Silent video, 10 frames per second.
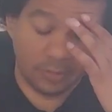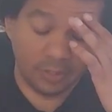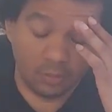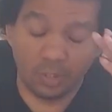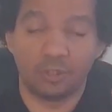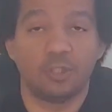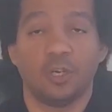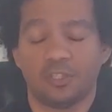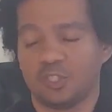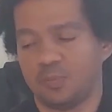thing was.
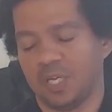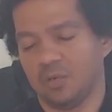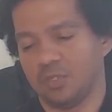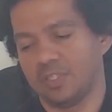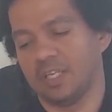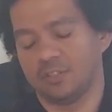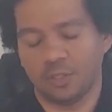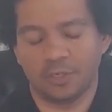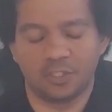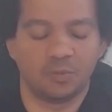Charged power. Yeah,
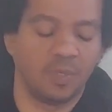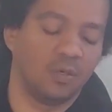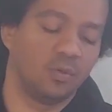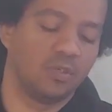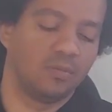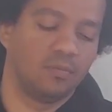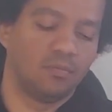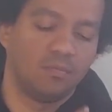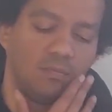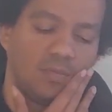charged power.
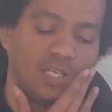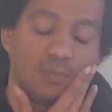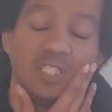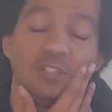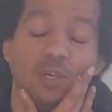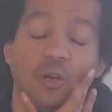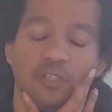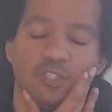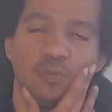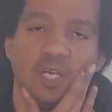How to be
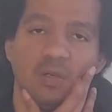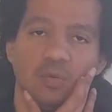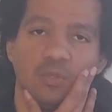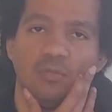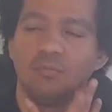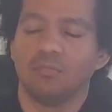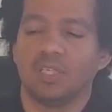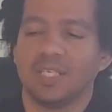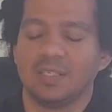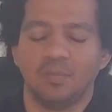charged power.
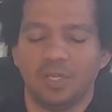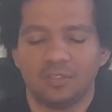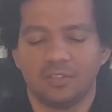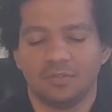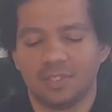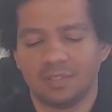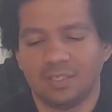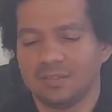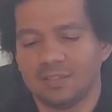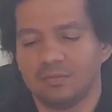Again, apologies for that.
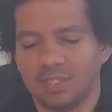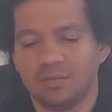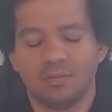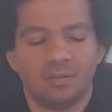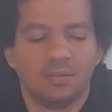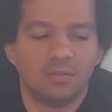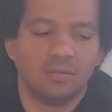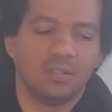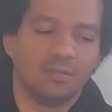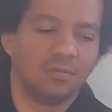Look at that, man
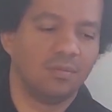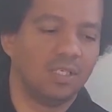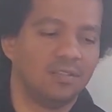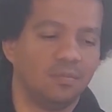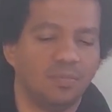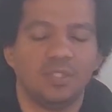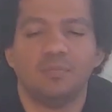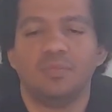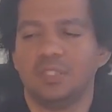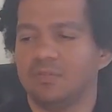uh, I
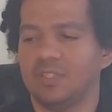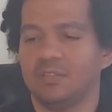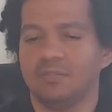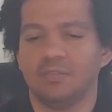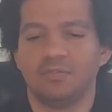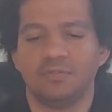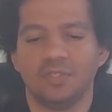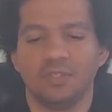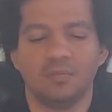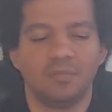simply briefly
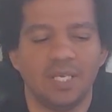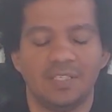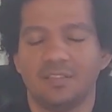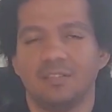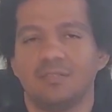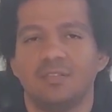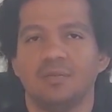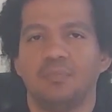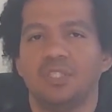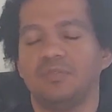um, edited
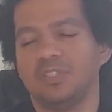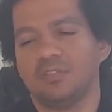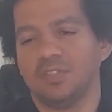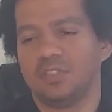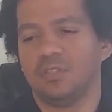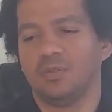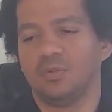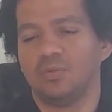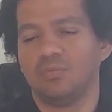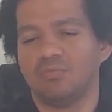the previous
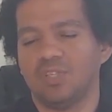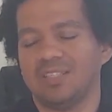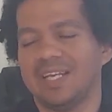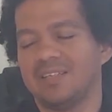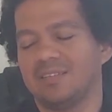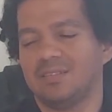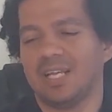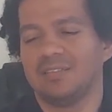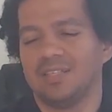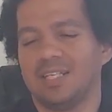video, not edited
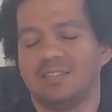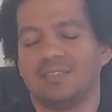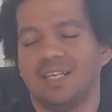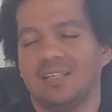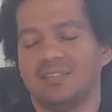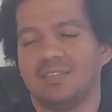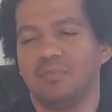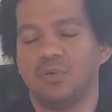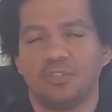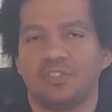as edited as in
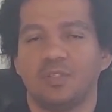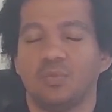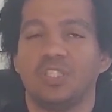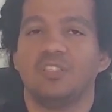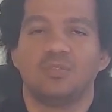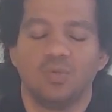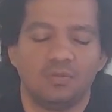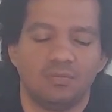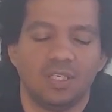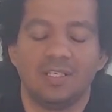merged with this
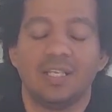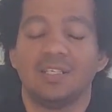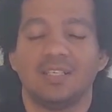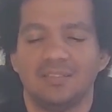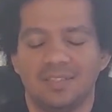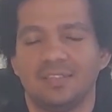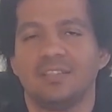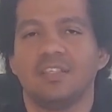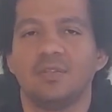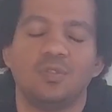one. Uh, in any case, let's
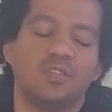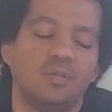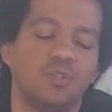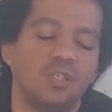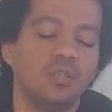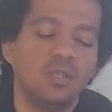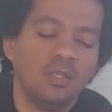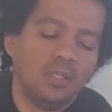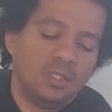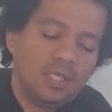continue the subject.
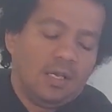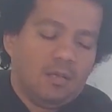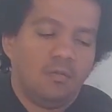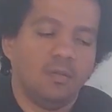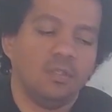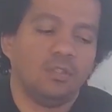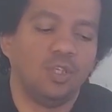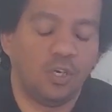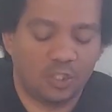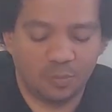Yeah,
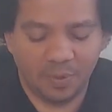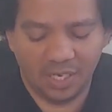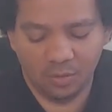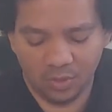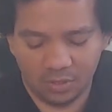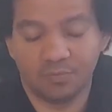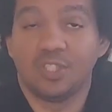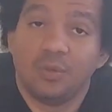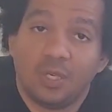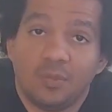charge power.
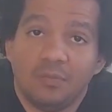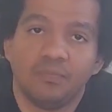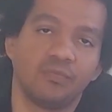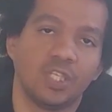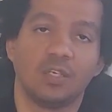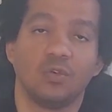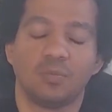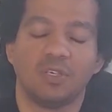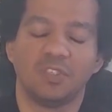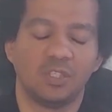See what I mean? I
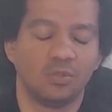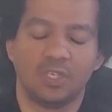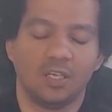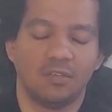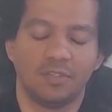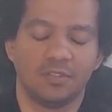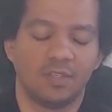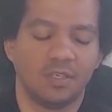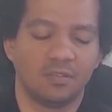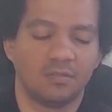record my videos live. It's
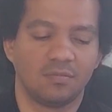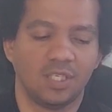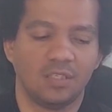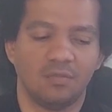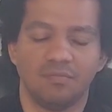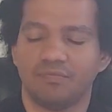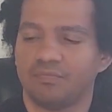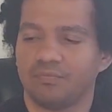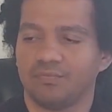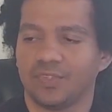like thingy.
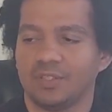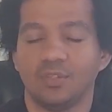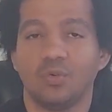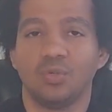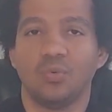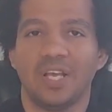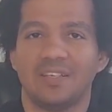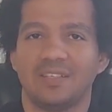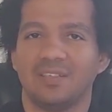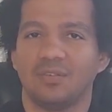No, no
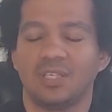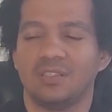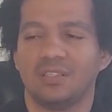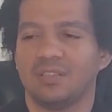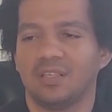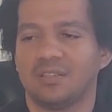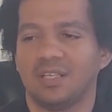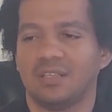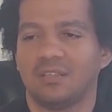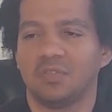editing or anything like
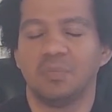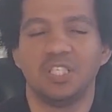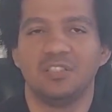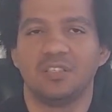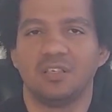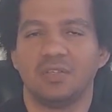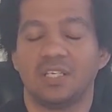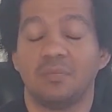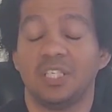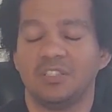that of a major level.
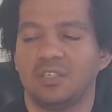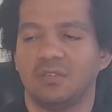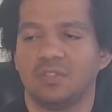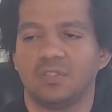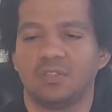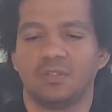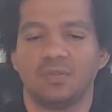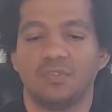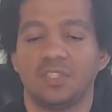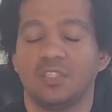At a major level, no, no,
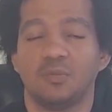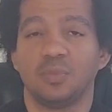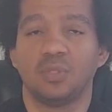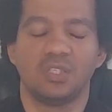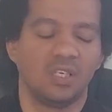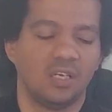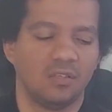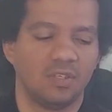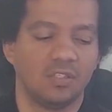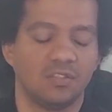no. Everything is purely
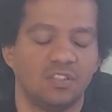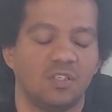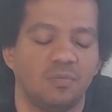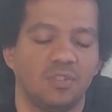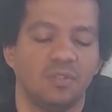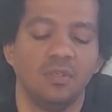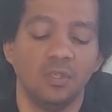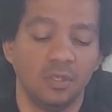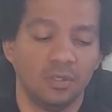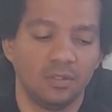live and unscripted.
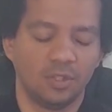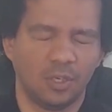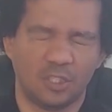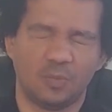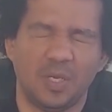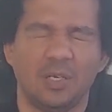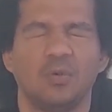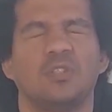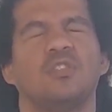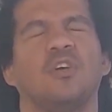Charge
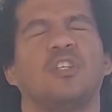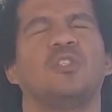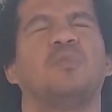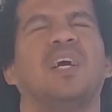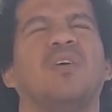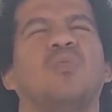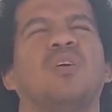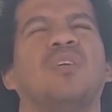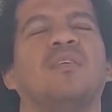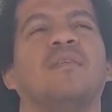power. Charge
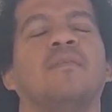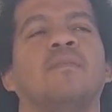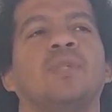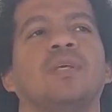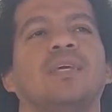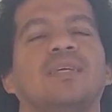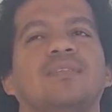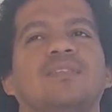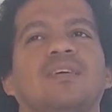power is.